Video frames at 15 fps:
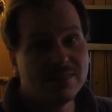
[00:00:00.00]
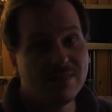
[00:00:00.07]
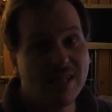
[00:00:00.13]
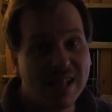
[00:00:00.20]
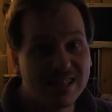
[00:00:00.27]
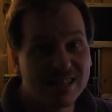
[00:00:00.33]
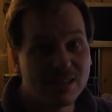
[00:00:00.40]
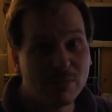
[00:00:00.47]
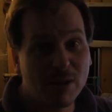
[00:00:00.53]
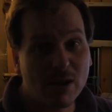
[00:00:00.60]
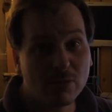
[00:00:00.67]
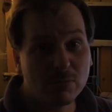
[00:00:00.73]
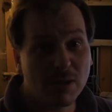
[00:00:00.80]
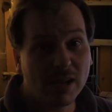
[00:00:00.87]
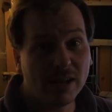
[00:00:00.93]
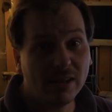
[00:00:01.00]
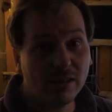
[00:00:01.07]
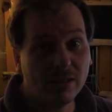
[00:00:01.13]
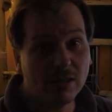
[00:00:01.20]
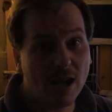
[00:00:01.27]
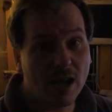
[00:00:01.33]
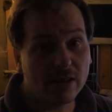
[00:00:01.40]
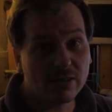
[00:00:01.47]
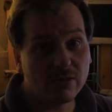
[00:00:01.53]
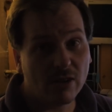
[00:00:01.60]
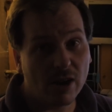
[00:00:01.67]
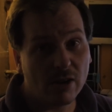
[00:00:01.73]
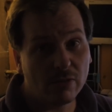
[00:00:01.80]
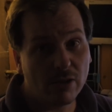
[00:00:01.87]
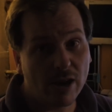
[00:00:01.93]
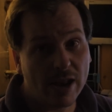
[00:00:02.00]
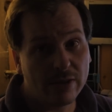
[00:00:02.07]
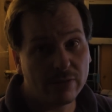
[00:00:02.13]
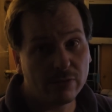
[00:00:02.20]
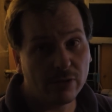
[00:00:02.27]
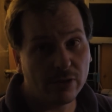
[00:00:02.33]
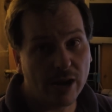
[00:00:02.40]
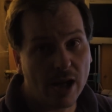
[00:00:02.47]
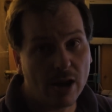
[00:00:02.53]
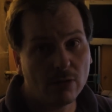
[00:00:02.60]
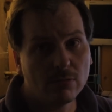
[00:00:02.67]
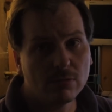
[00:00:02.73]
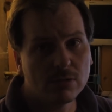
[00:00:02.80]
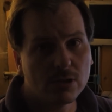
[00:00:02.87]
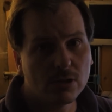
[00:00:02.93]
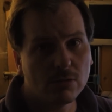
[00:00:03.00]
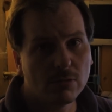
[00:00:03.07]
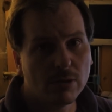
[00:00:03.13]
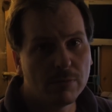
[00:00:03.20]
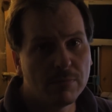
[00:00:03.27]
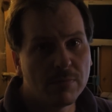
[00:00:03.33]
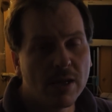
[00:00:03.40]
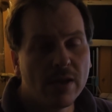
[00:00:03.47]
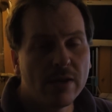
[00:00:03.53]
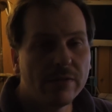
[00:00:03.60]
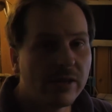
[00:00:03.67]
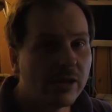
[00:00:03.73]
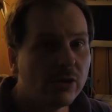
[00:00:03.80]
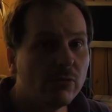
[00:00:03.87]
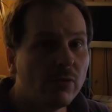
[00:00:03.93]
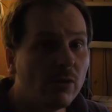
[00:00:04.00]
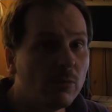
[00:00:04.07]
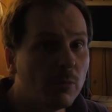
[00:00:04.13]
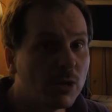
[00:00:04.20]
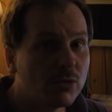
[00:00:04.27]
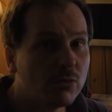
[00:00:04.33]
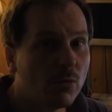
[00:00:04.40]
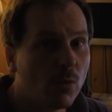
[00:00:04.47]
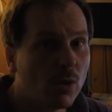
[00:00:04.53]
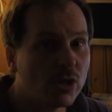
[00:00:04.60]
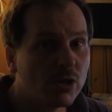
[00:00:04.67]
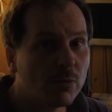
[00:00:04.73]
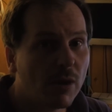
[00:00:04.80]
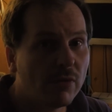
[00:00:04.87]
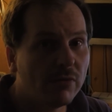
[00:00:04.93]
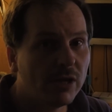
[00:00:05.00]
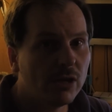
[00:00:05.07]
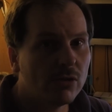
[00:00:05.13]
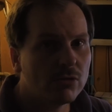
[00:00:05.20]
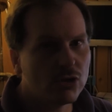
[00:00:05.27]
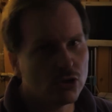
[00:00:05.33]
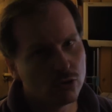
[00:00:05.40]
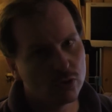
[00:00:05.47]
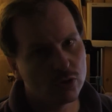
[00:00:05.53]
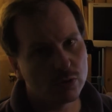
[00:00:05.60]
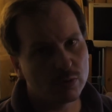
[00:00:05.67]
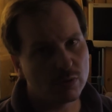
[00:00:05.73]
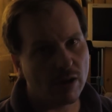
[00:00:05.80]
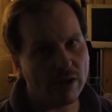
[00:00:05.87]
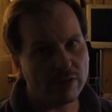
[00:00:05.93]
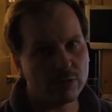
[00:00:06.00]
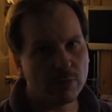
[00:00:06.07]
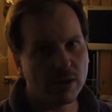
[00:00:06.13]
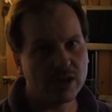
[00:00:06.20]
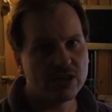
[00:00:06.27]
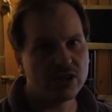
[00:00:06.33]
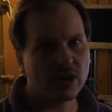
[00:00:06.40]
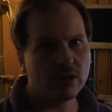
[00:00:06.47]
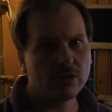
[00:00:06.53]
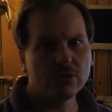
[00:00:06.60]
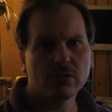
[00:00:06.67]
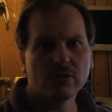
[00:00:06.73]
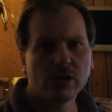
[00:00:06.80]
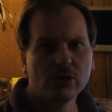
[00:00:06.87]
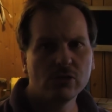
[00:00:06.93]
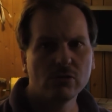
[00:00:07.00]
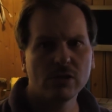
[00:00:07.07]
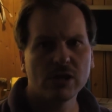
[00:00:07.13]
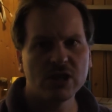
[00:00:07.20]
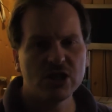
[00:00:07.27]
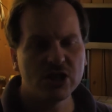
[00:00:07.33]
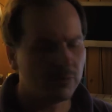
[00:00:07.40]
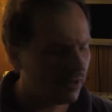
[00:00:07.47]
that's about my little hard drive rant for now. So um, thank you very much for watching my videos. Do subscribe to my channel so that you can see